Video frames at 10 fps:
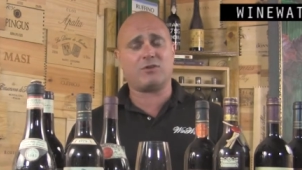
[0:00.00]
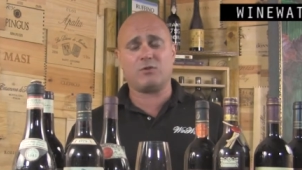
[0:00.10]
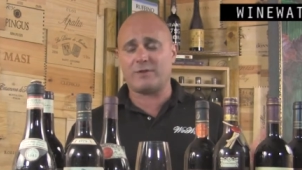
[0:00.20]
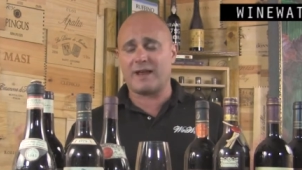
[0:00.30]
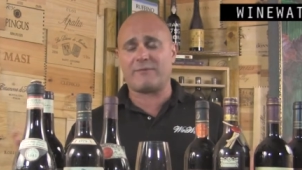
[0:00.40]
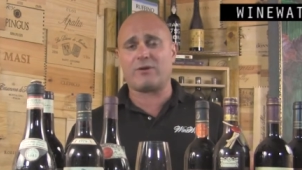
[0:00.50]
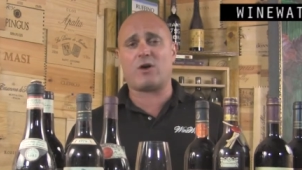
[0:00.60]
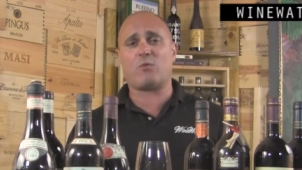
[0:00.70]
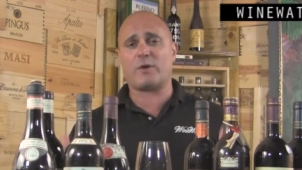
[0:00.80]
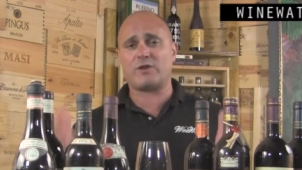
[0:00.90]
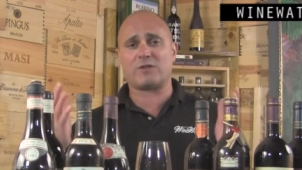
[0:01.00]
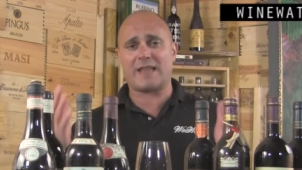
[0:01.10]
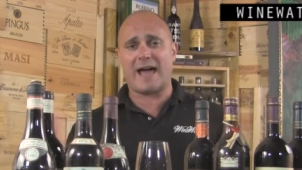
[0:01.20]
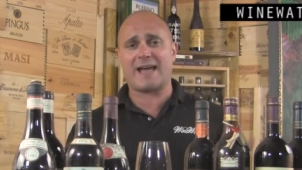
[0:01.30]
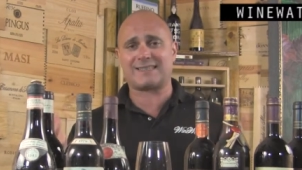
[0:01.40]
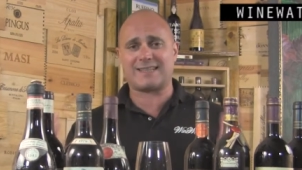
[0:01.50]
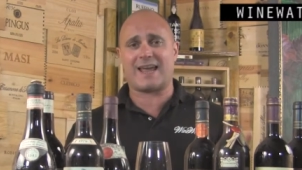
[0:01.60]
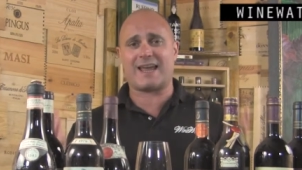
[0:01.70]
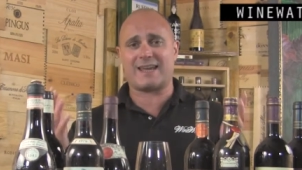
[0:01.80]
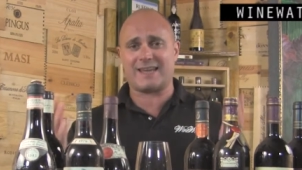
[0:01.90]
You never know when your last
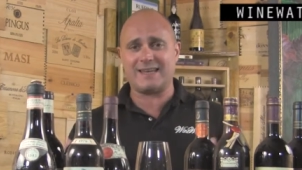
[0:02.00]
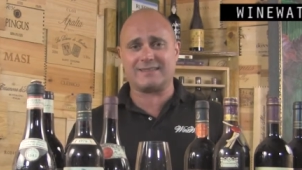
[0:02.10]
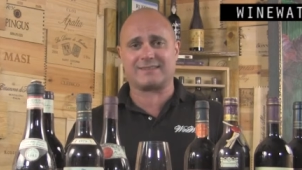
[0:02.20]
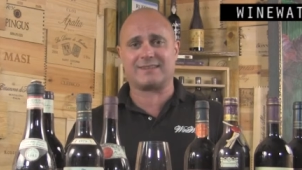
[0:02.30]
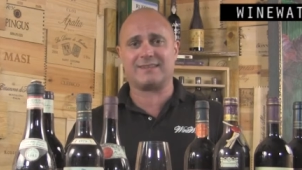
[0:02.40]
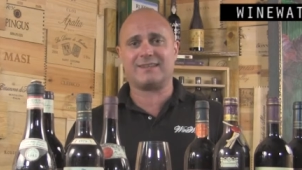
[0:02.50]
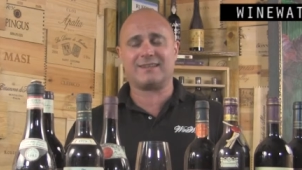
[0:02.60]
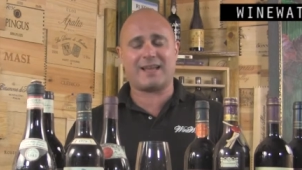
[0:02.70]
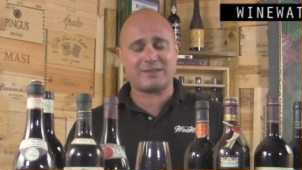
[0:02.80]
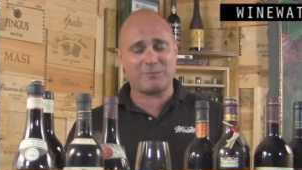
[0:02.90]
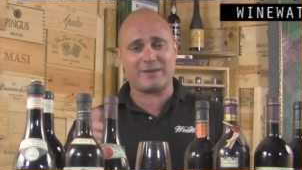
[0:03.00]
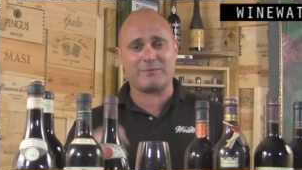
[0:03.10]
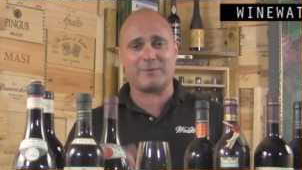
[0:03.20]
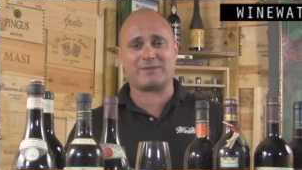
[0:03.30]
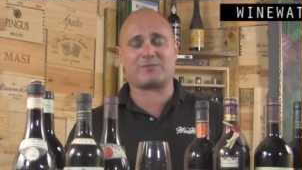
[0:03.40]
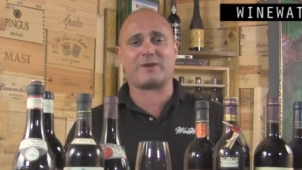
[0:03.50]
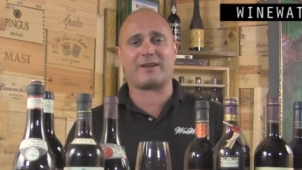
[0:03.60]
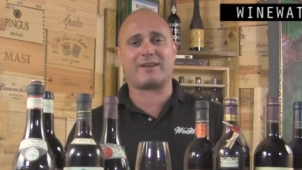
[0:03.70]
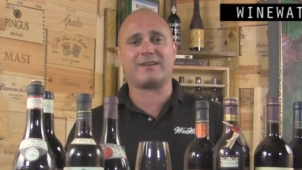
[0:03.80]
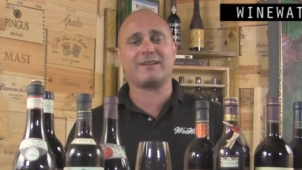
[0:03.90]
day is. That's why you must
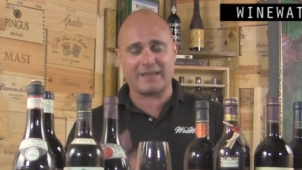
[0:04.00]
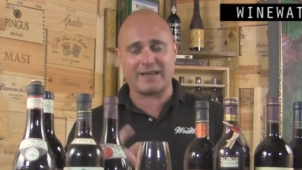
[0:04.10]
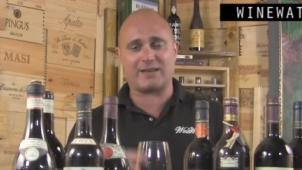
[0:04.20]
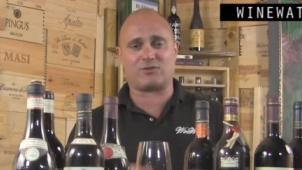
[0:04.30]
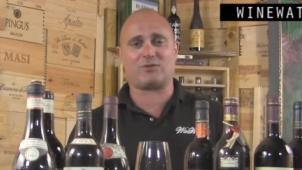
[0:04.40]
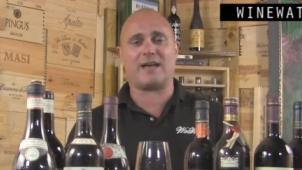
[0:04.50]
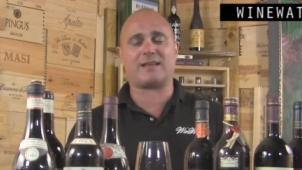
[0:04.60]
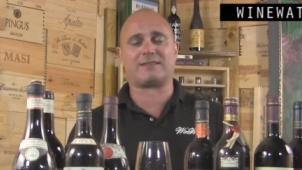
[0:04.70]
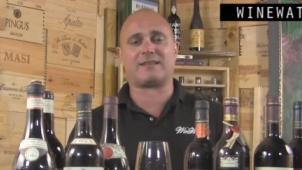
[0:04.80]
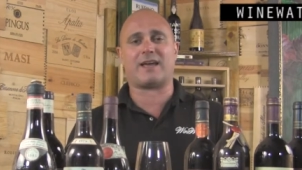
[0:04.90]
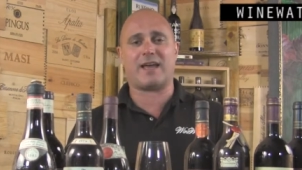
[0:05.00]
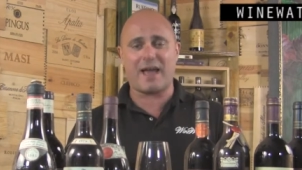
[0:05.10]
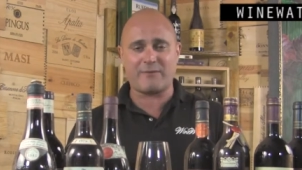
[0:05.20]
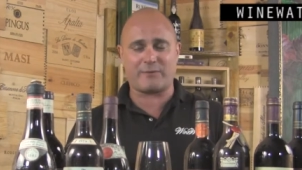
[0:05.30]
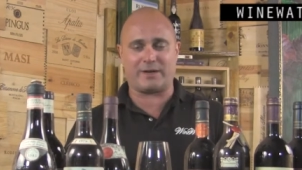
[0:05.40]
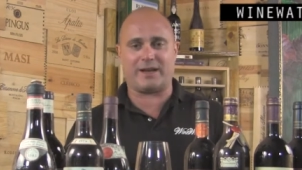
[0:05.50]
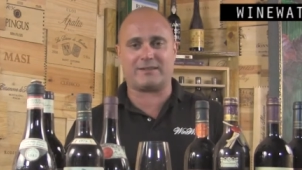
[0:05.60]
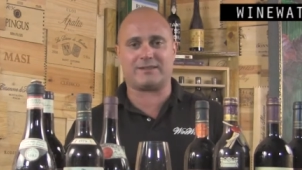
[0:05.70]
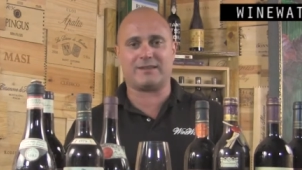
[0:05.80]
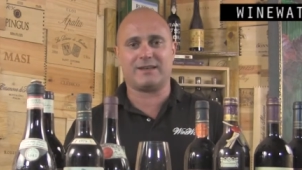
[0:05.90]
drink like it's your last day every
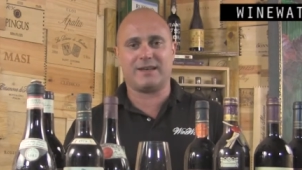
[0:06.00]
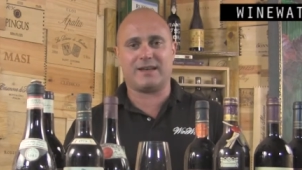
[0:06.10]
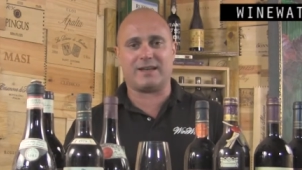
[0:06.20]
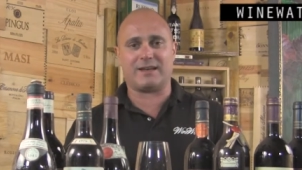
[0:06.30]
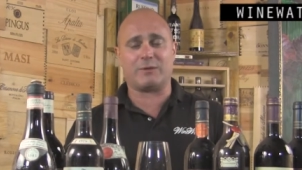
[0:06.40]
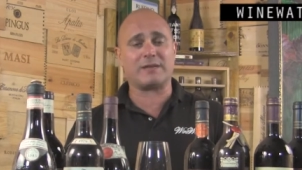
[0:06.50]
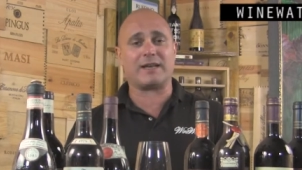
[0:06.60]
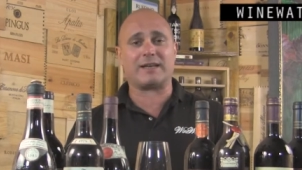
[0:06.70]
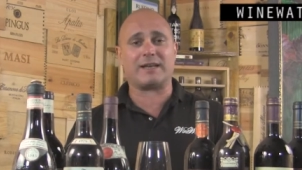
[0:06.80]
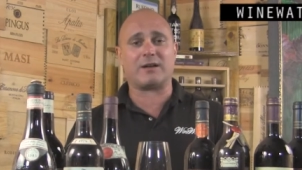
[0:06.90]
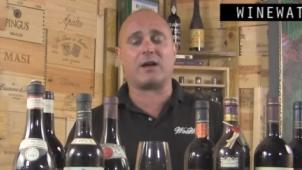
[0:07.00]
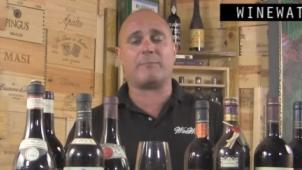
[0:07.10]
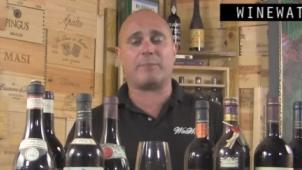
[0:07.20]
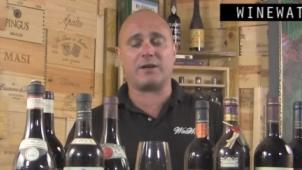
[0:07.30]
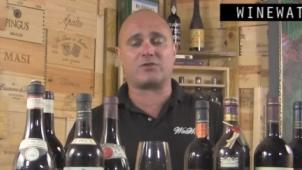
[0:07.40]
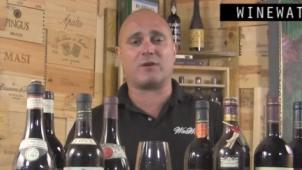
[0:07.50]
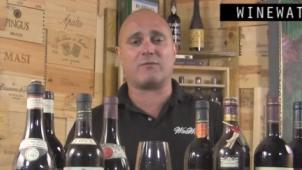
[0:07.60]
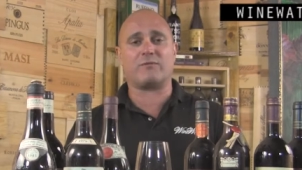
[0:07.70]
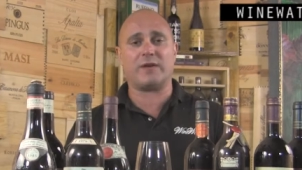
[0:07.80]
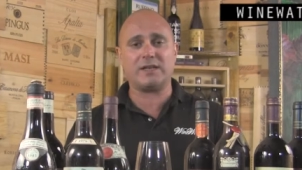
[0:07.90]
night. And we're taking down a bunch
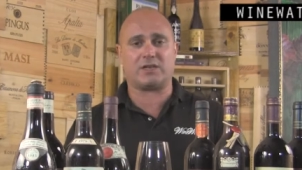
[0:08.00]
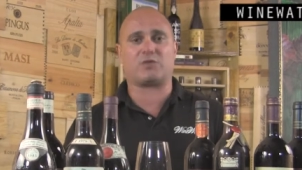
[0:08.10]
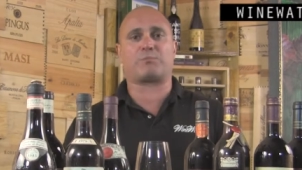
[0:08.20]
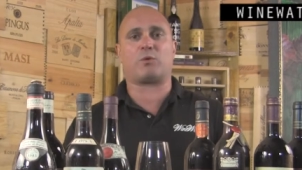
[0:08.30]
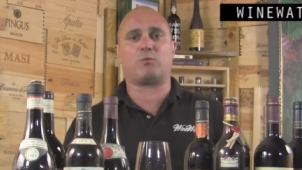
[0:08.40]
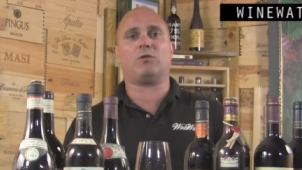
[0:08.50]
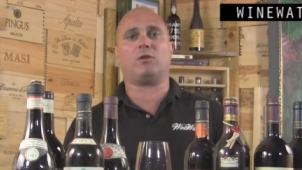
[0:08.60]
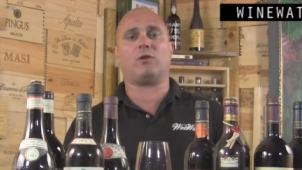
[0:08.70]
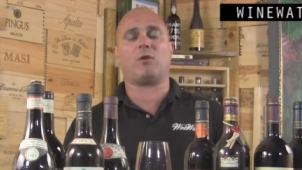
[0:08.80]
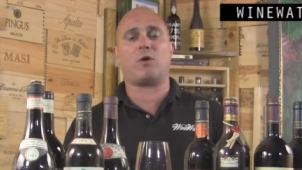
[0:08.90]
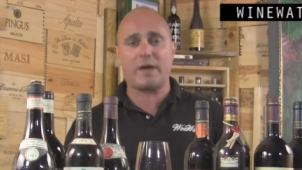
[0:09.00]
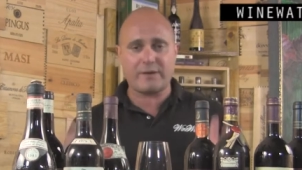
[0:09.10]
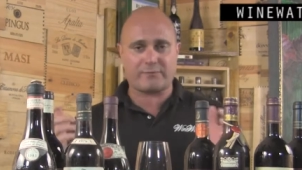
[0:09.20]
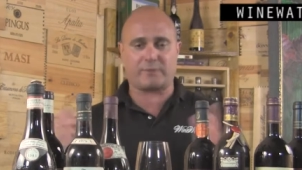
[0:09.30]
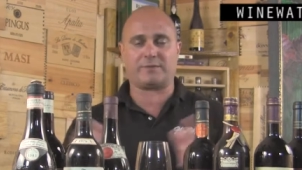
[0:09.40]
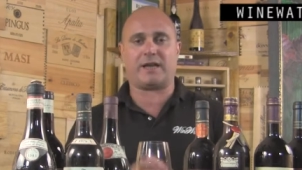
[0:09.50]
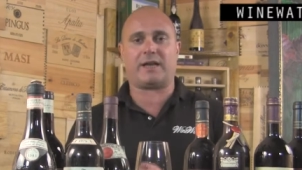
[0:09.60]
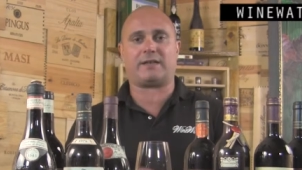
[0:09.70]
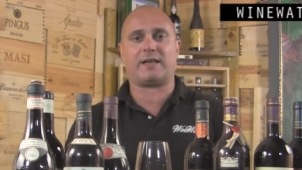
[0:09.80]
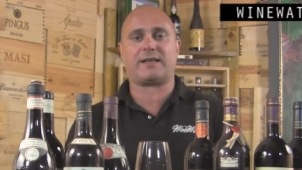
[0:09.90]
of vintage Barolo a week from
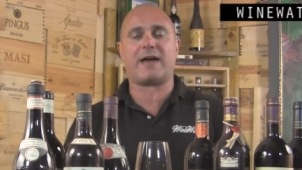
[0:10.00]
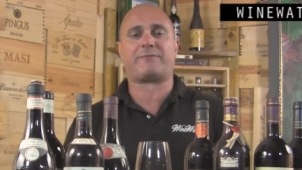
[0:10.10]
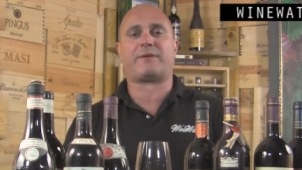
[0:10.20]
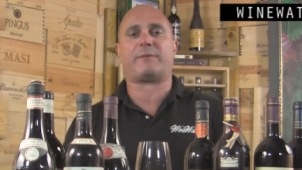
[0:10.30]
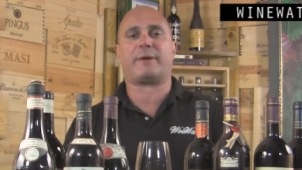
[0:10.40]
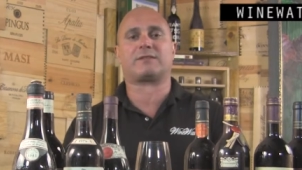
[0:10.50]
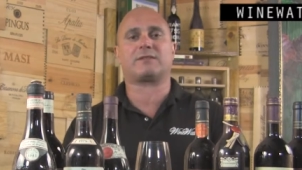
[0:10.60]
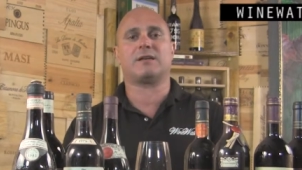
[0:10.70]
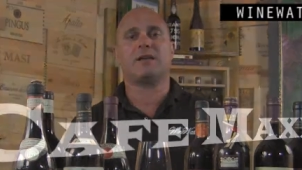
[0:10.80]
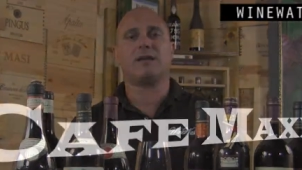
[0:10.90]
tonight at Cafe Max.